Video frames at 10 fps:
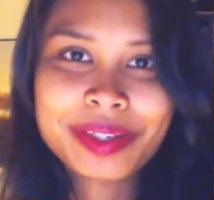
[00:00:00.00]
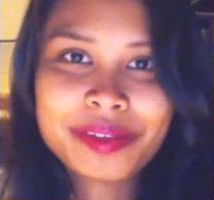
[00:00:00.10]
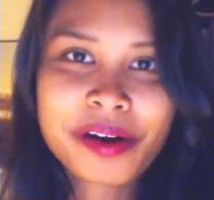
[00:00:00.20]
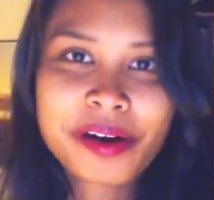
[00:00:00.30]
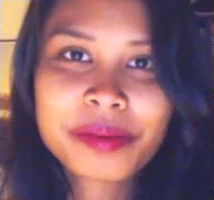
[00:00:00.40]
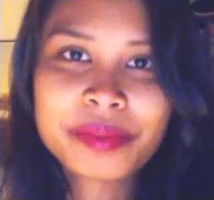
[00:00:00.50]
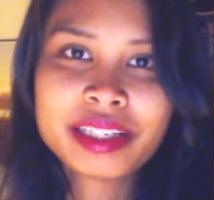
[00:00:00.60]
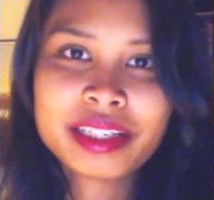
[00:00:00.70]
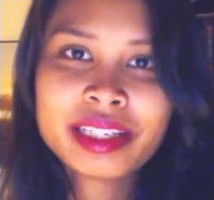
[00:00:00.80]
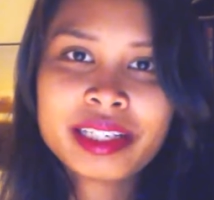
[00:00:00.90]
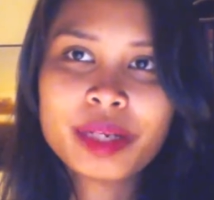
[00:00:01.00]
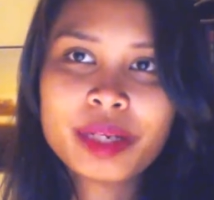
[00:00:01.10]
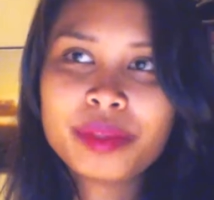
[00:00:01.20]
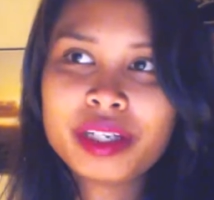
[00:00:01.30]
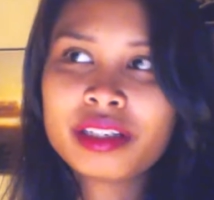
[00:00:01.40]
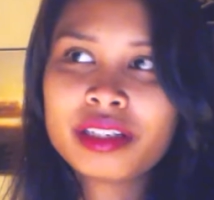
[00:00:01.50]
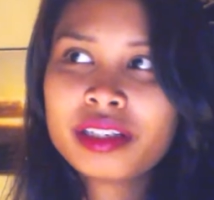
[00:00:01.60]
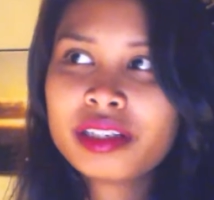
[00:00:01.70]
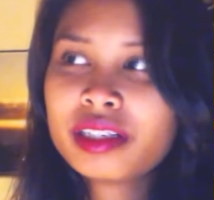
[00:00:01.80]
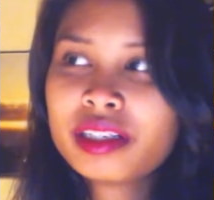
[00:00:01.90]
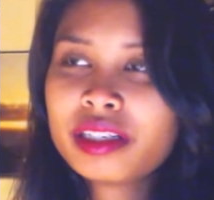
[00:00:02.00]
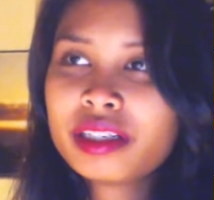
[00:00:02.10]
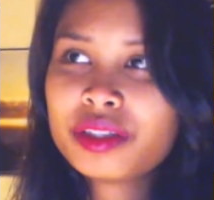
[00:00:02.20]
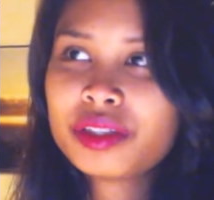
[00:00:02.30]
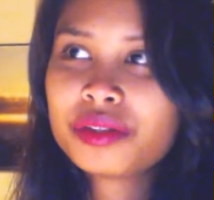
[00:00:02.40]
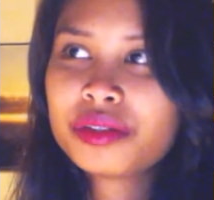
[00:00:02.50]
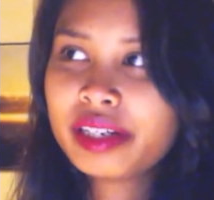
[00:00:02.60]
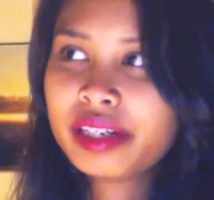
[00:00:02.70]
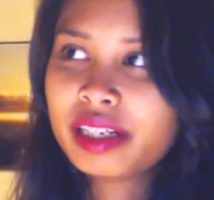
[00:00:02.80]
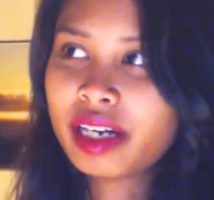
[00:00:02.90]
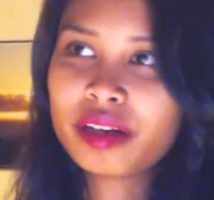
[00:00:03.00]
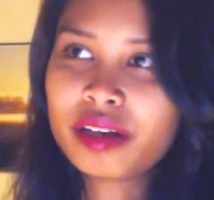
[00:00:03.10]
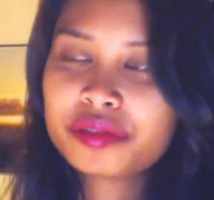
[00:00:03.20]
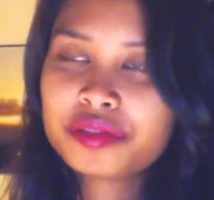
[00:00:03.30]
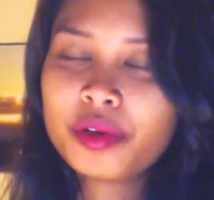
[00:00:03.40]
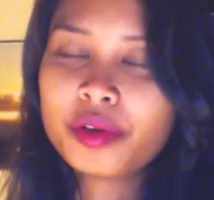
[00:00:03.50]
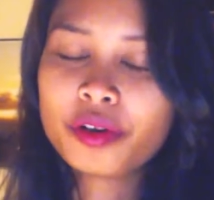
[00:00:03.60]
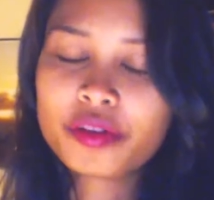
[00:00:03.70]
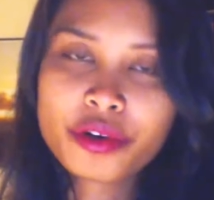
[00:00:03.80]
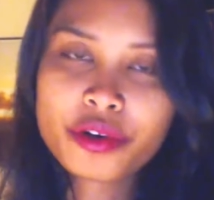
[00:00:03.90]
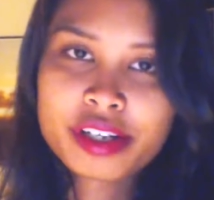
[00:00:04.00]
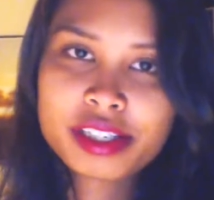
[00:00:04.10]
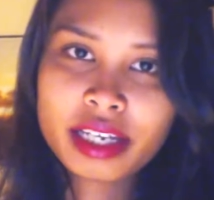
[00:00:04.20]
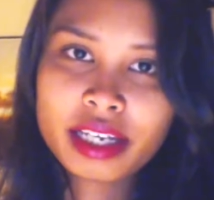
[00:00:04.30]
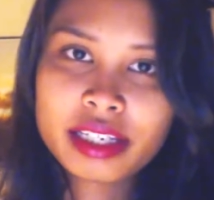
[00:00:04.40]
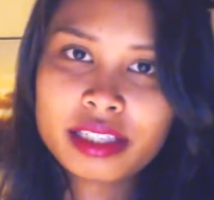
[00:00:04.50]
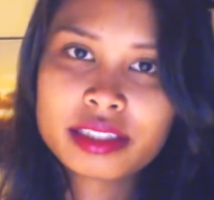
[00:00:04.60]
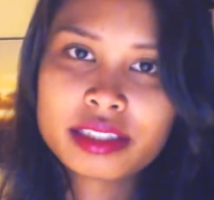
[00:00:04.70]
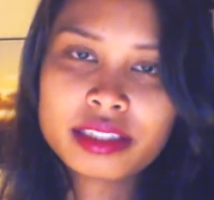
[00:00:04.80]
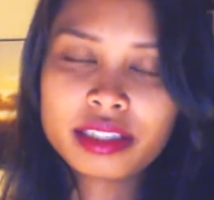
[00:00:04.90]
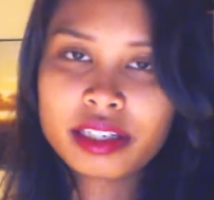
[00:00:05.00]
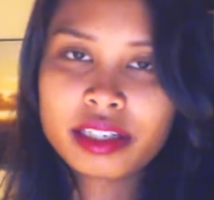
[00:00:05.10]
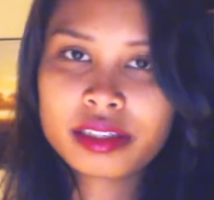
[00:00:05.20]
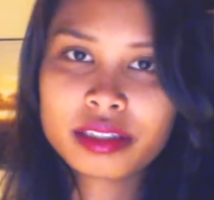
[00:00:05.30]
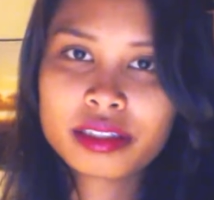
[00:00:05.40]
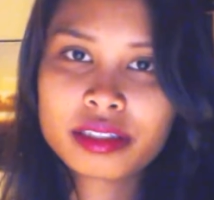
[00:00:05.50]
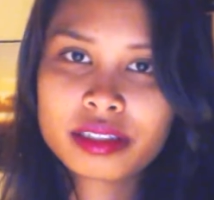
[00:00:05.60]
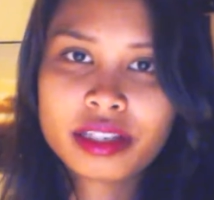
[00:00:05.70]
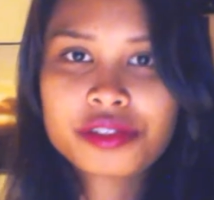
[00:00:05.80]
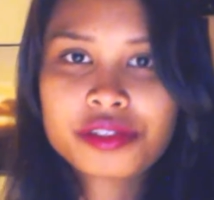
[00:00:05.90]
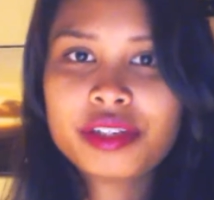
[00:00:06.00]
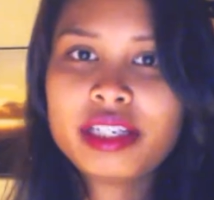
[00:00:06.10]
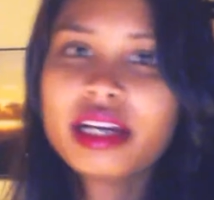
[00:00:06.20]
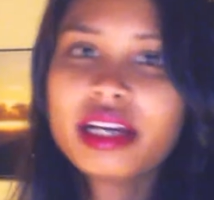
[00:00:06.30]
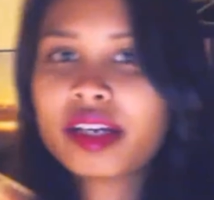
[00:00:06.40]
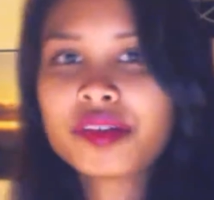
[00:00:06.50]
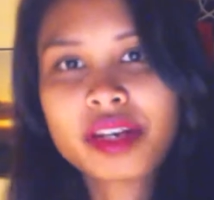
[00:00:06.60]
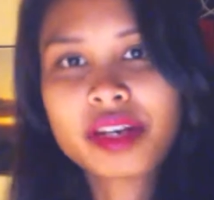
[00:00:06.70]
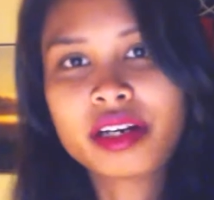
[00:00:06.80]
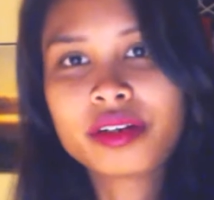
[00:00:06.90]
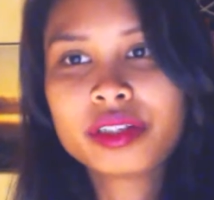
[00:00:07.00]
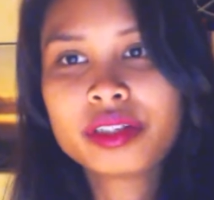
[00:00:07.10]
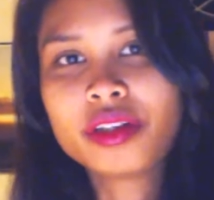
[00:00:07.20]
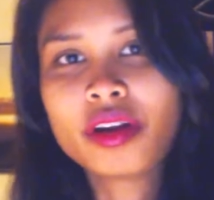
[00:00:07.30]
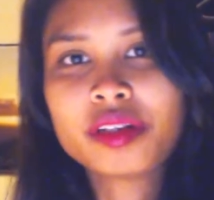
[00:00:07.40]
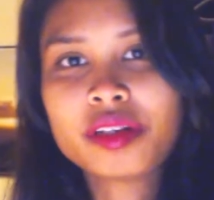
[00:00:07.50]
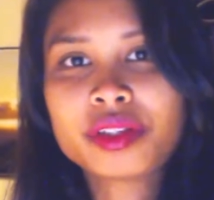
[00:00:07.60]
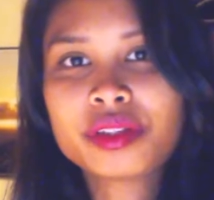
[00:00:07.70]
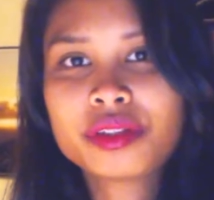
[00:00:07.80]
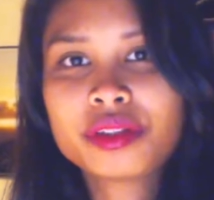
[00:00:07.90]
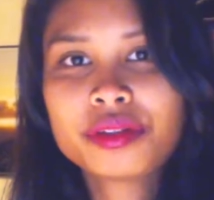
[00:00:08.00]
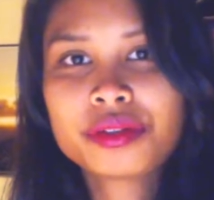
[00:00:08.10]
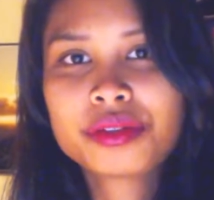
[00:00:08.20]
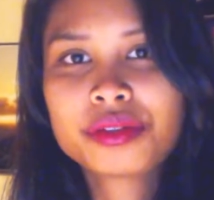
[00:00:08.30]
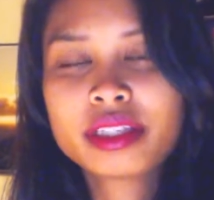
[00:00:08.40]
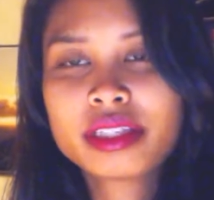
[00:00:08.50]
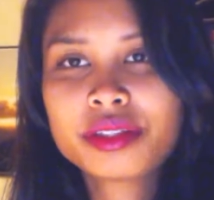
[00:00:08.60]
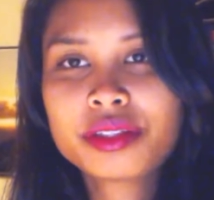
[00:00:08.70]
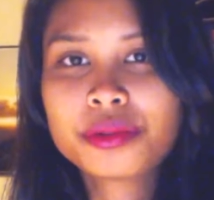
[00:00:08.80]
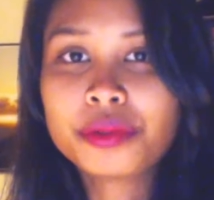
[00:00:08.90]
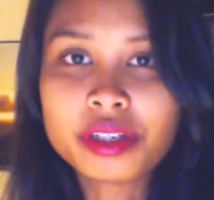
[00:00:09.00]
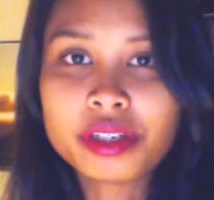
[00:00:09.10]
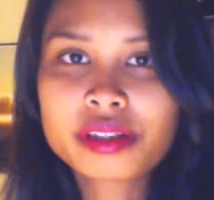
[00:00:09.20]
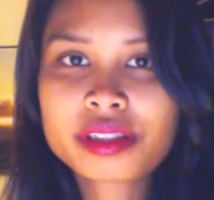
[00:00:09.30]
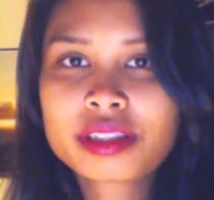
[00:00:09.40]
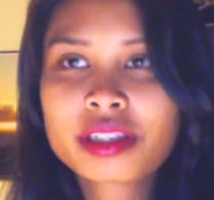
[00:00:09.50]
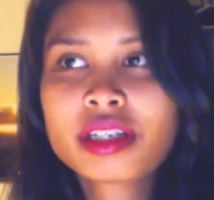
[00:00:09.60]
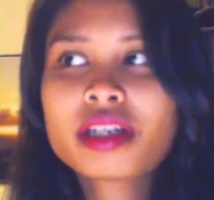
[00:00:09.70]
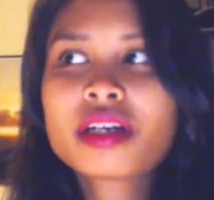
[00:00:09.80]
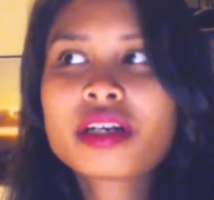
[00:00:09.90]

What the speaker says: with the environment. I mean, 2.5 or more decades in another country, and then right now, not even 2 years.